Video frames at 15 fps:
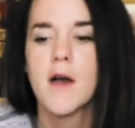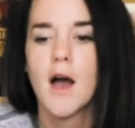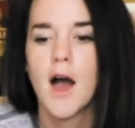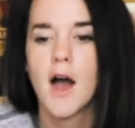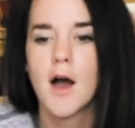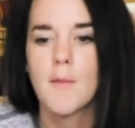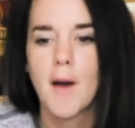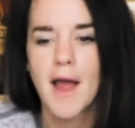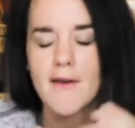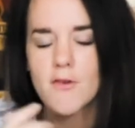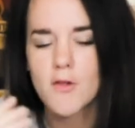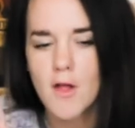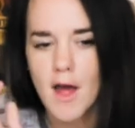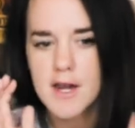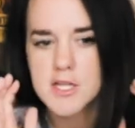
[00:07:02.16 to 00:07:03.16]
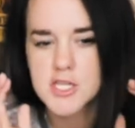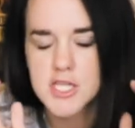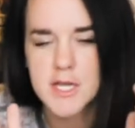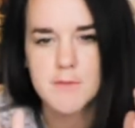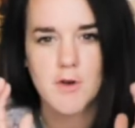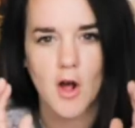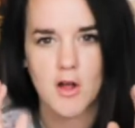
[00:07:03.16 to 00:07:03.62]
I have a lot of
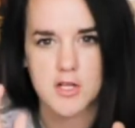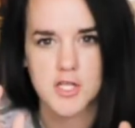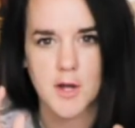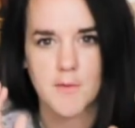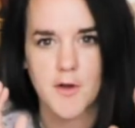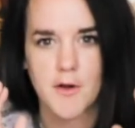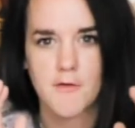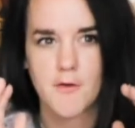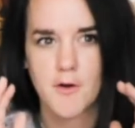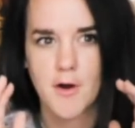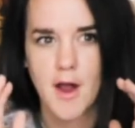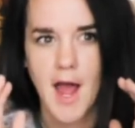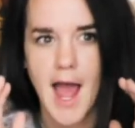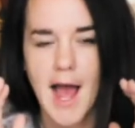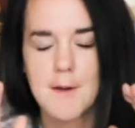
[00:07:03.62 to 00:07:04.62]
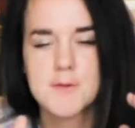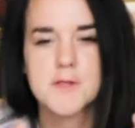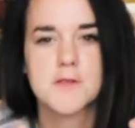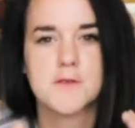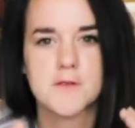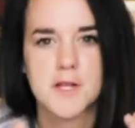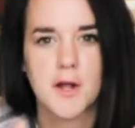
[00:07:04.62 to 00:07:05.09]
Jeep knowledge up there for
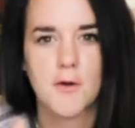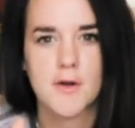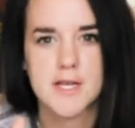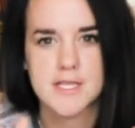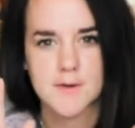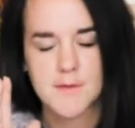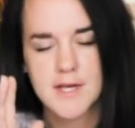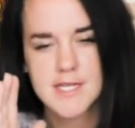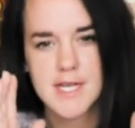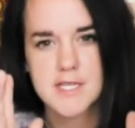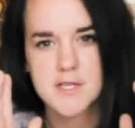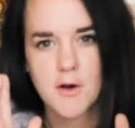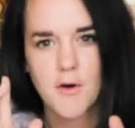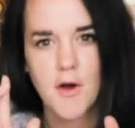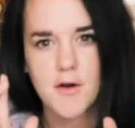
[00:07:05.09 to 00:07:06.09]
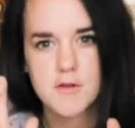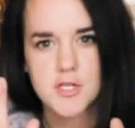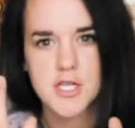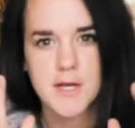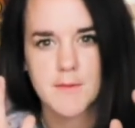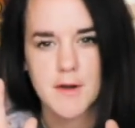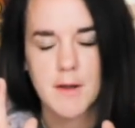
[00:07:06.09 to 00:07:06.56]
absolutely no reason because I don't own a
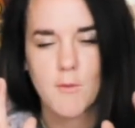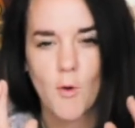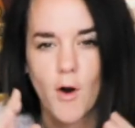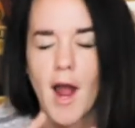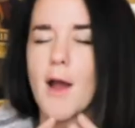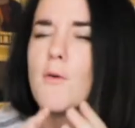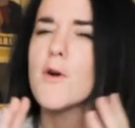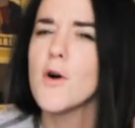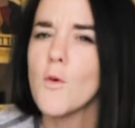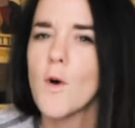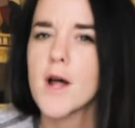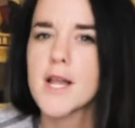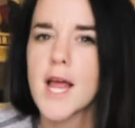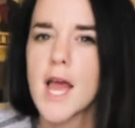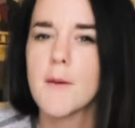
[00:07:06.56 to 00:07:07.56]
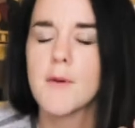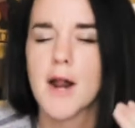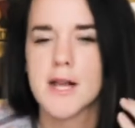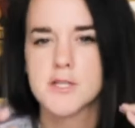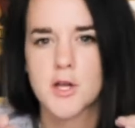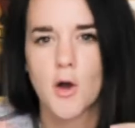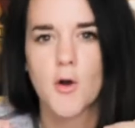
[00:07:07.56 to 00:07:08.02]
Jeep anymore. I will one day, but
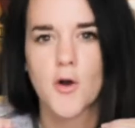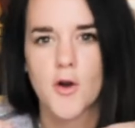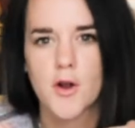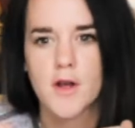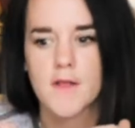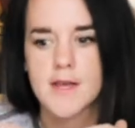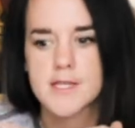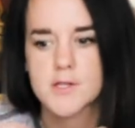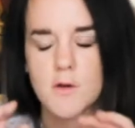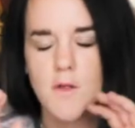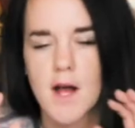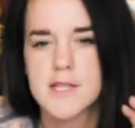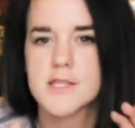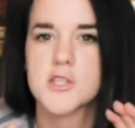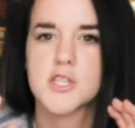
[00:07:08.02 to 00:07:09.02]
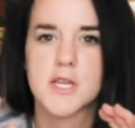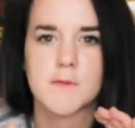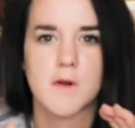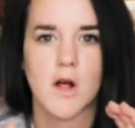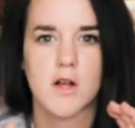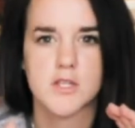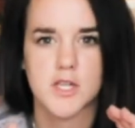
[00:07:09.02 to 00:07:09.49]
I don't currently, so lots of Jeep
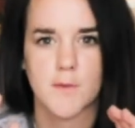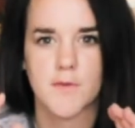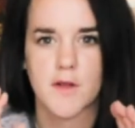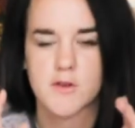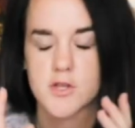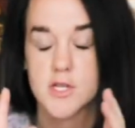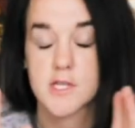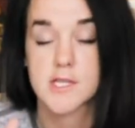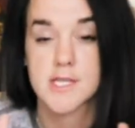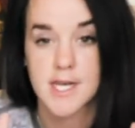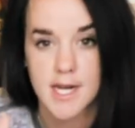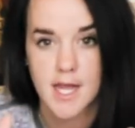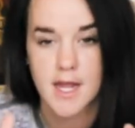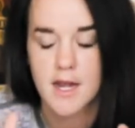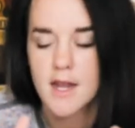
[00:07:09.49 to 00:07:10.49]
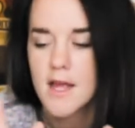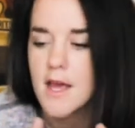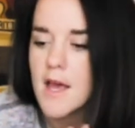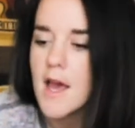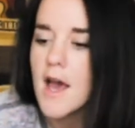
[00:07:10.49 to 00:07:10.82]
knowledge up there just sitting.